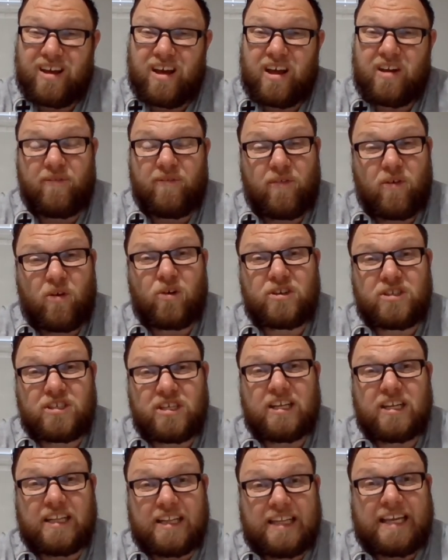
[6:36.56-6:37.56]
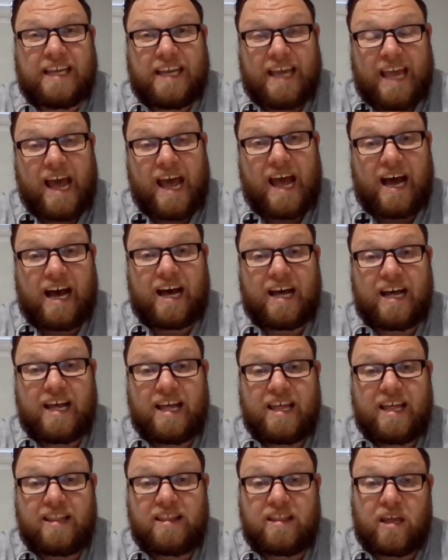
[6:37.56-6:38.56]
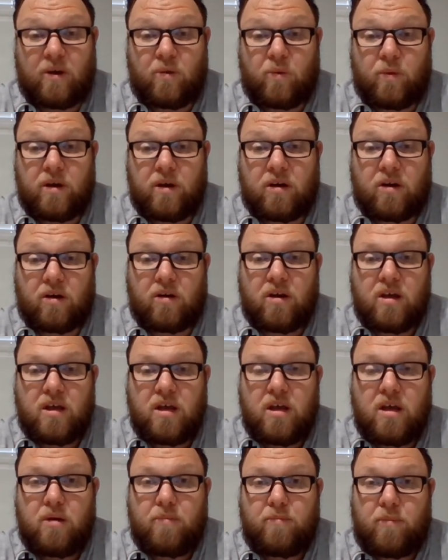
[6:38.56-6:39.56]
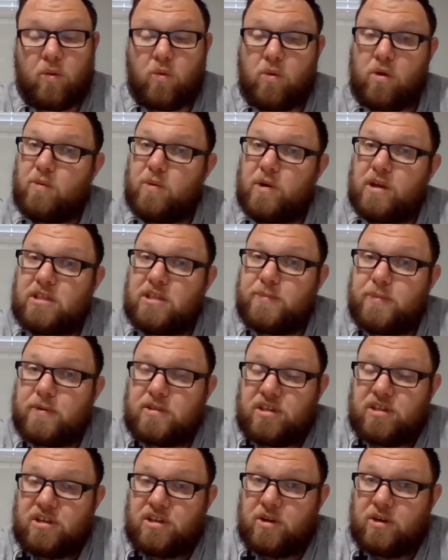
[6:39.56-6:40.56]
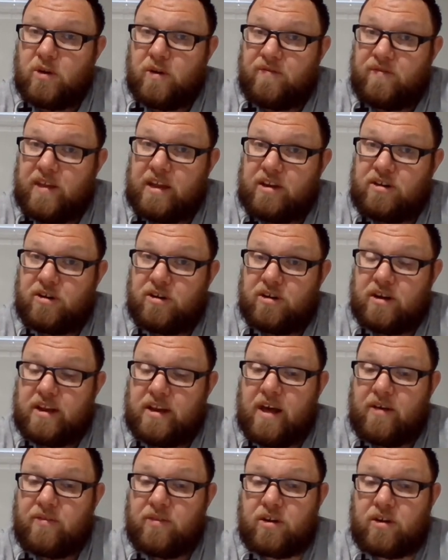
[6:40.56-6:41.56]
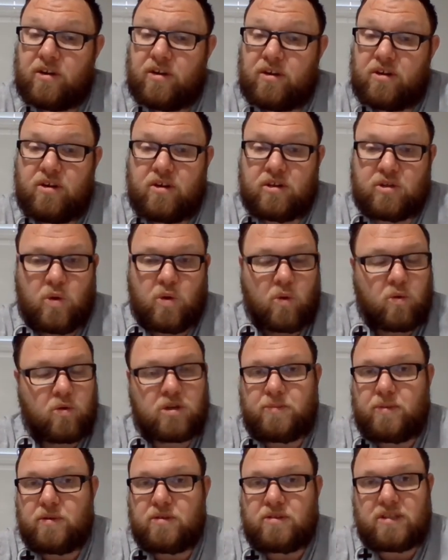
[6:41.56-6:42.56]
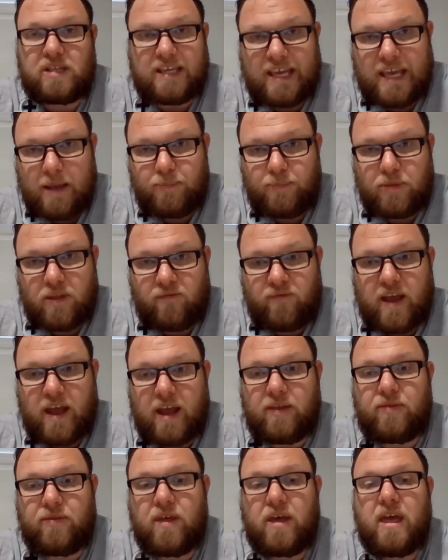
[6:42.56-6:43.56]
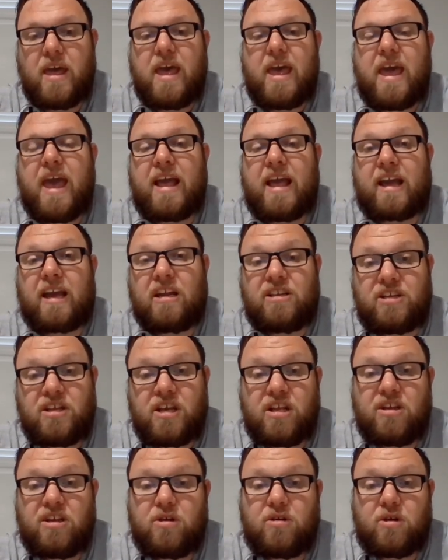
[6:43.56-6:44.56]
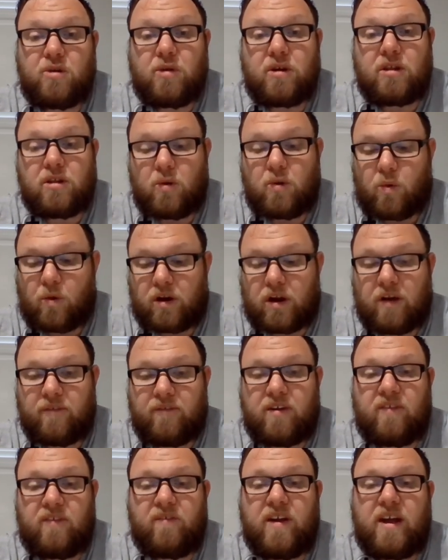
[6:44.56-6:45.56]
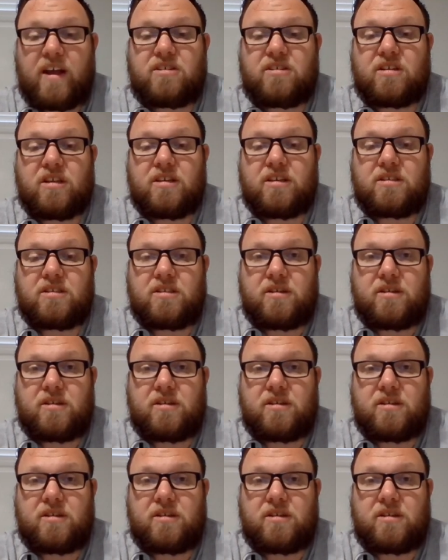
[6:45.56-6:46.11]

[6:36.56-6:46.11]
Fortunately, yeah, they will. But what are we supposed to do if they turn down the good news? Well, we're supposed to keep the faith and continue doing the work of an evangelist.